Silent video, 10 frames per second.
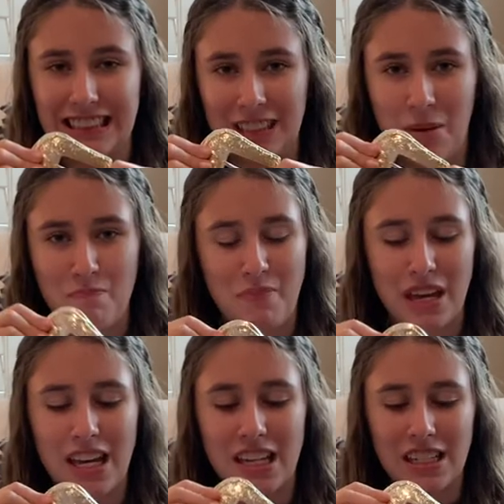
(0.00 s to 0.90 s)
a
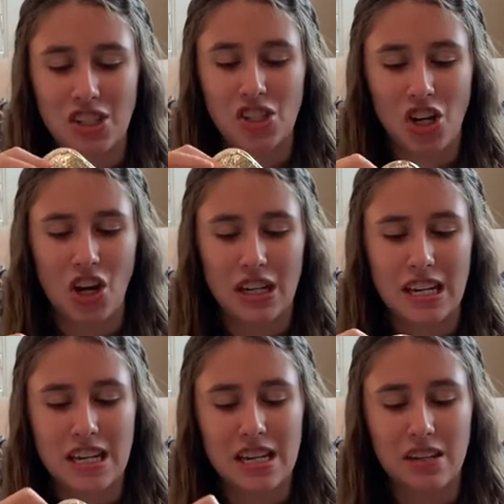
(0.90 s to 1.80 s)
big
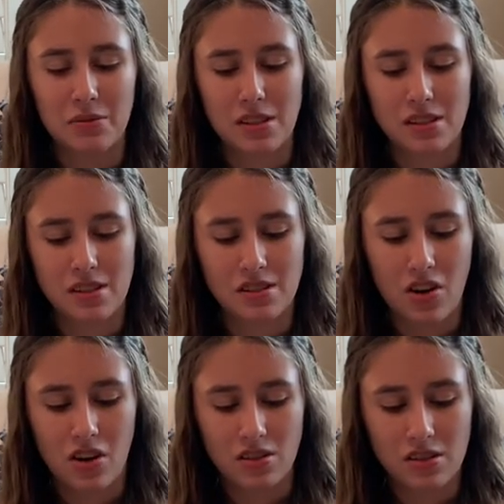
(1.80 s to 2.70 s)
chunky, what is this
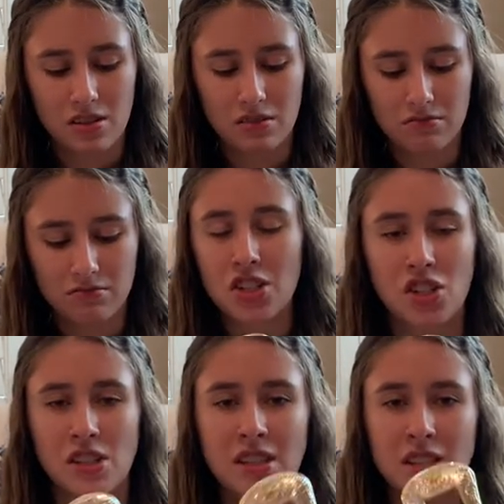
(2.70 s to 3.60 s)
called?
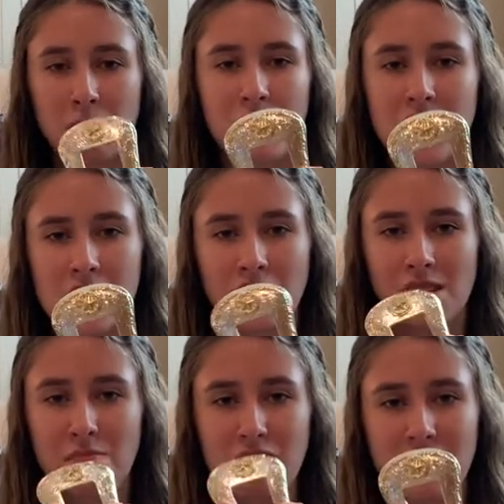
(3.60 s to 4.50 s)
Just this
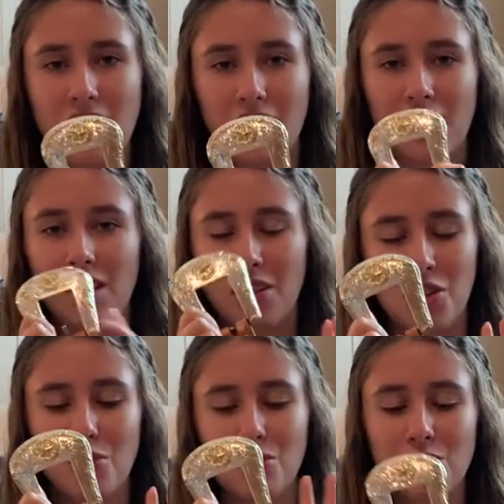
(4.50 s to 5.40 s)
piece being
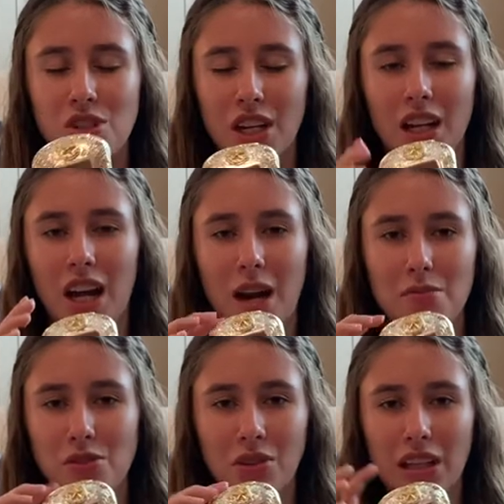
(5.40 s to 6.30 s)
huge, like I
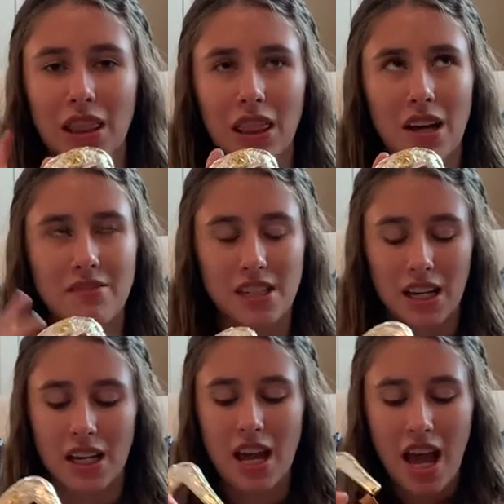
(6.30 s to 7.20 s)
absolutely loved
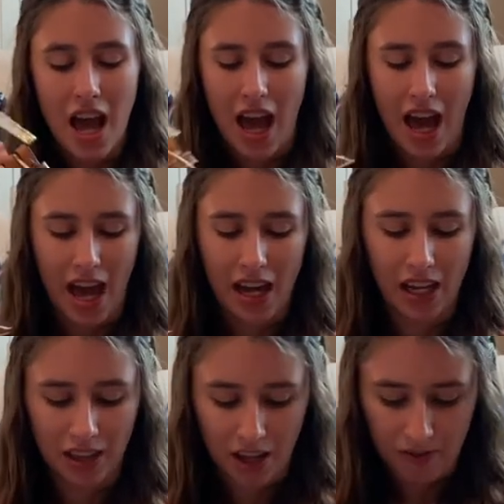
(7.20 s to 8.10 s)
it and
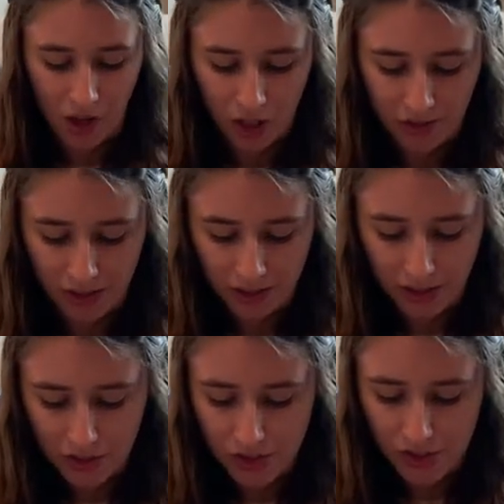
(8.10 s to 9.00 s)
I love all of the
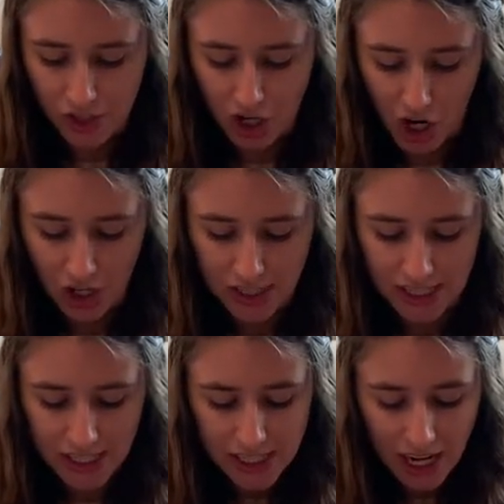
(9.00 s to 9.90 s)
little star
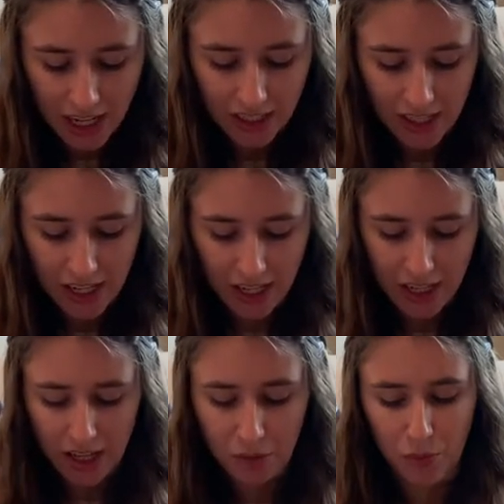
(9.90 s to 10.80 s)
detailing.
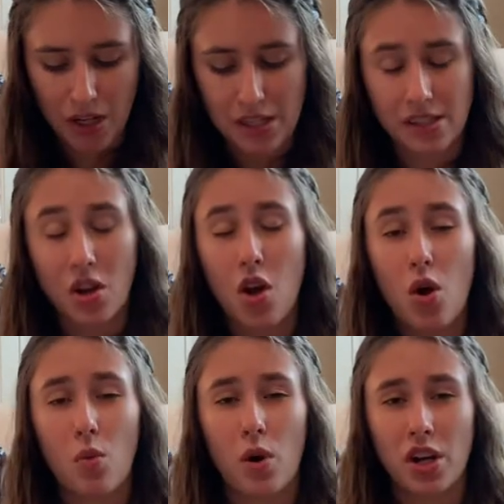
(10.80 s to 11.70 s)
It was
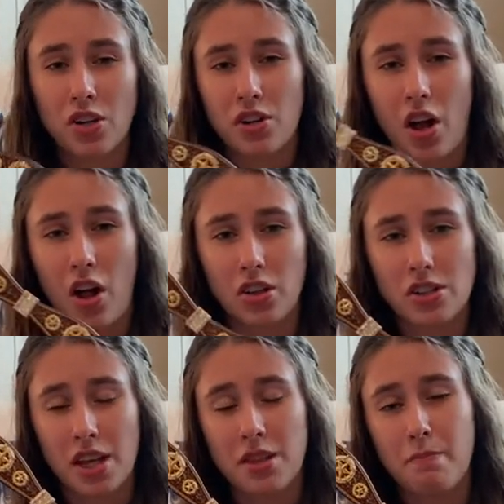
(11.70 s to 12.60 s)

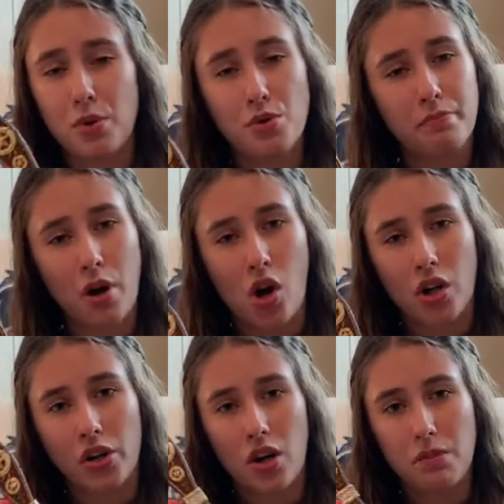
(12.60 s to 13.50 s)
$100 at the Boot
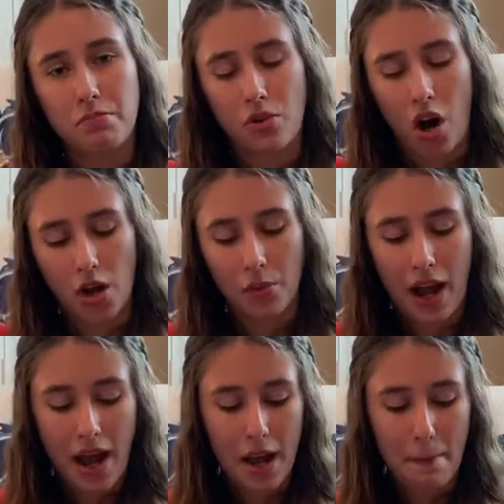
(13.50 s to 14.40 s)
Barn on
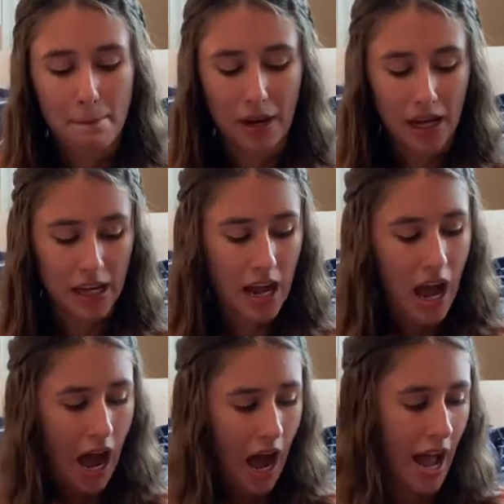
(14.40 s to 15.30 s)
Broadway, but
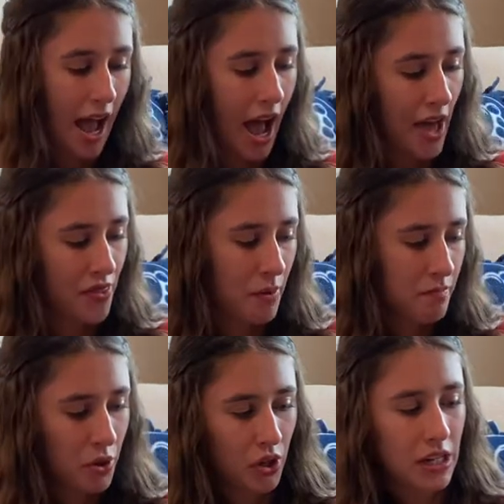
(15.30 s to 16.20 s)
I had them
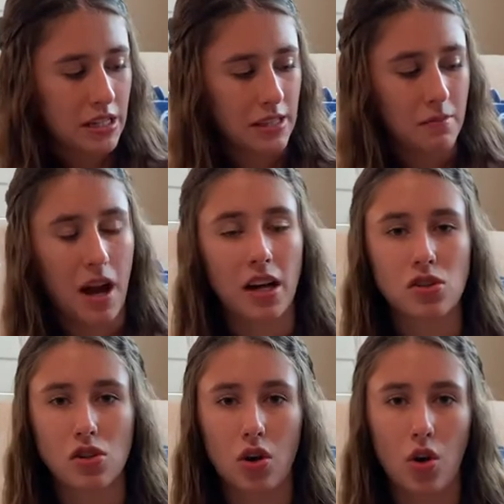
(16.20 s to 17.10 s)
put in some
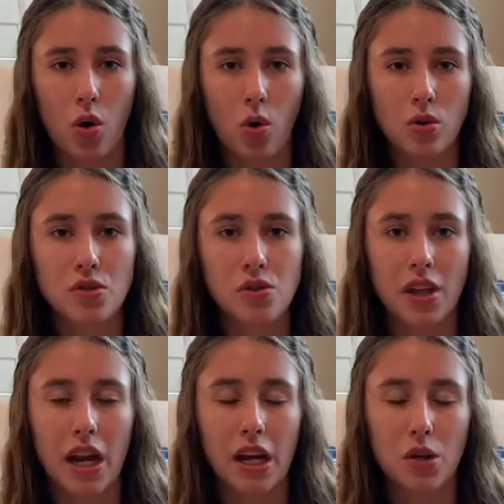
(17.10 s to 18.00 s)
extra holes so
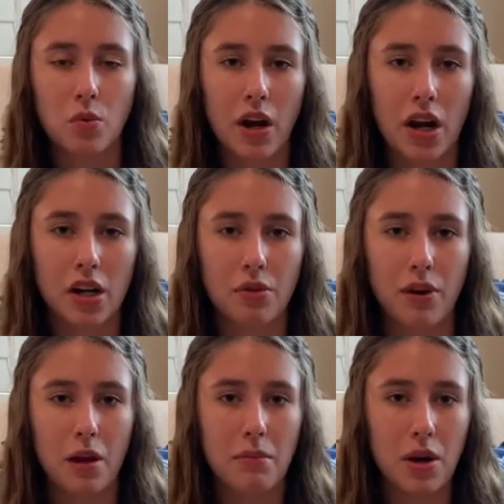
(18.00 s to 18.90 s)
that I could wear it
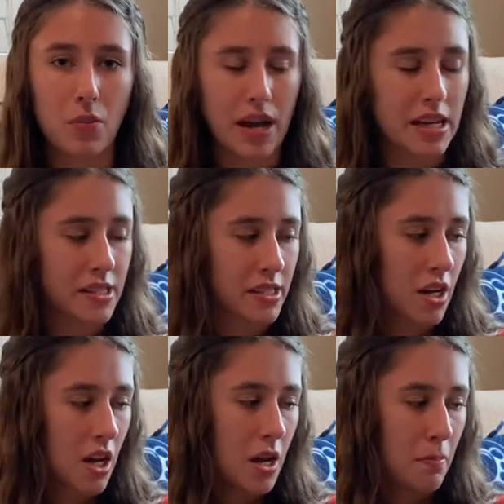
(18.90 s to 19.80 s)
around my waist,
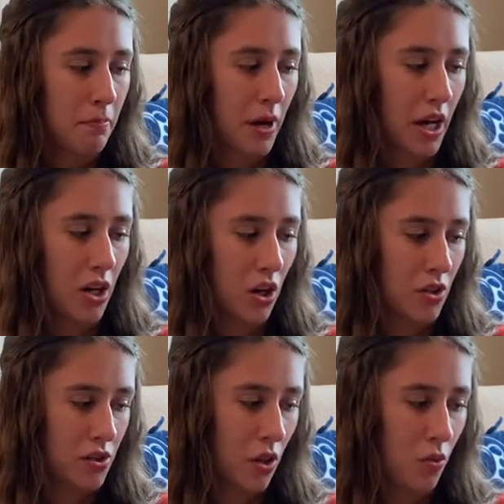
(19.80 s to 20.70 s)
but
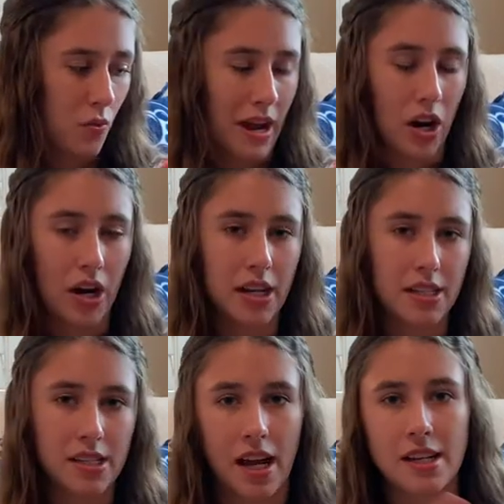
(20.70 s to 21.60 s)
also wear
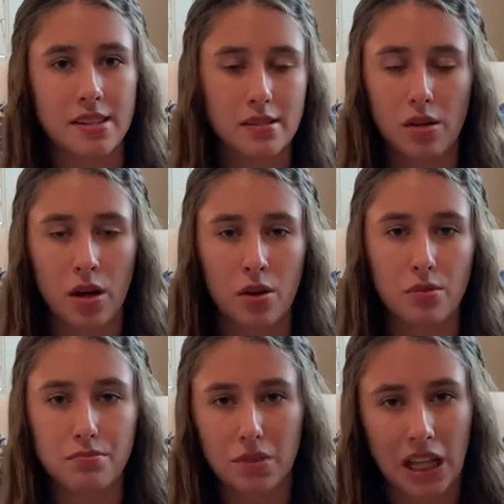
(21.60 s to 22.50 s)
it as
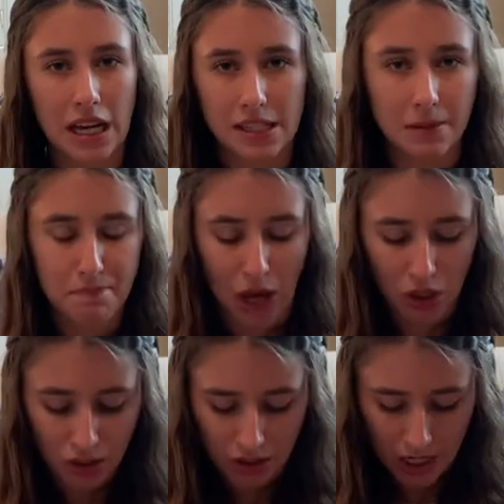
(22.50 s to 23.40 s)
a classic
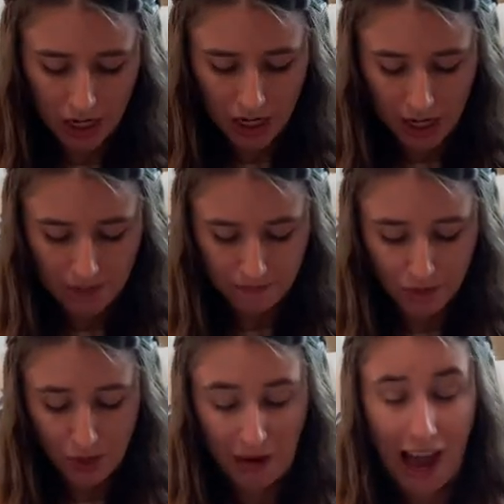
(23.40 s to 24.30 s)
belt. Um, so I'm